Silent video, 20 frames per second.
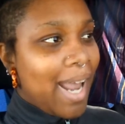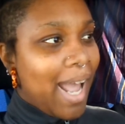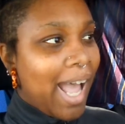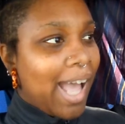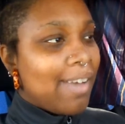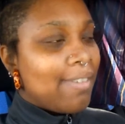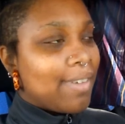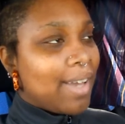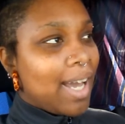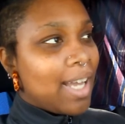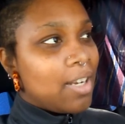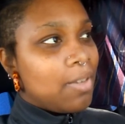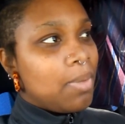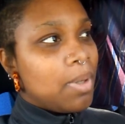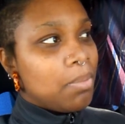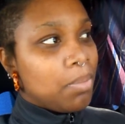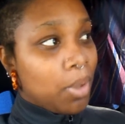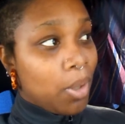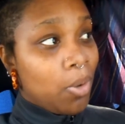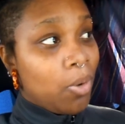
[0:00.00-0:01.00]
have kind of
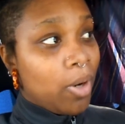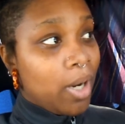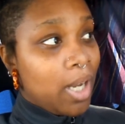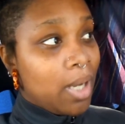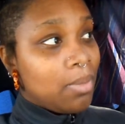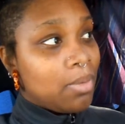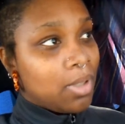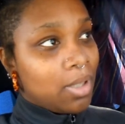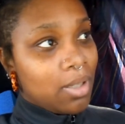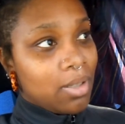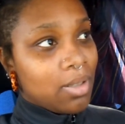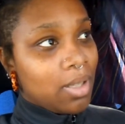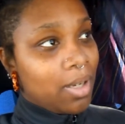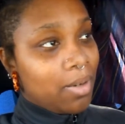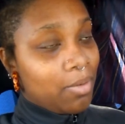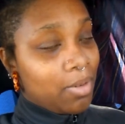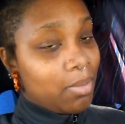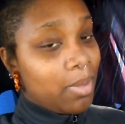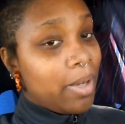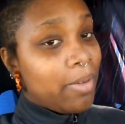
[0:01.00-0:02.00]
been programmed, because
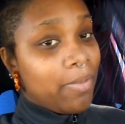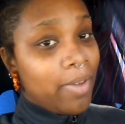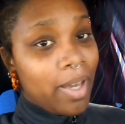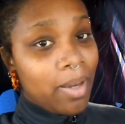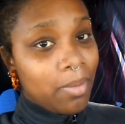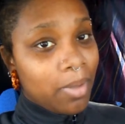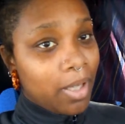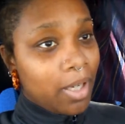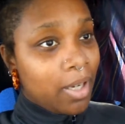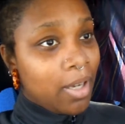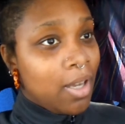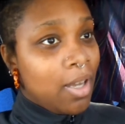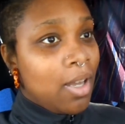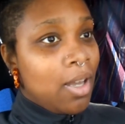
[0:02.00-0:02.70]
with my family,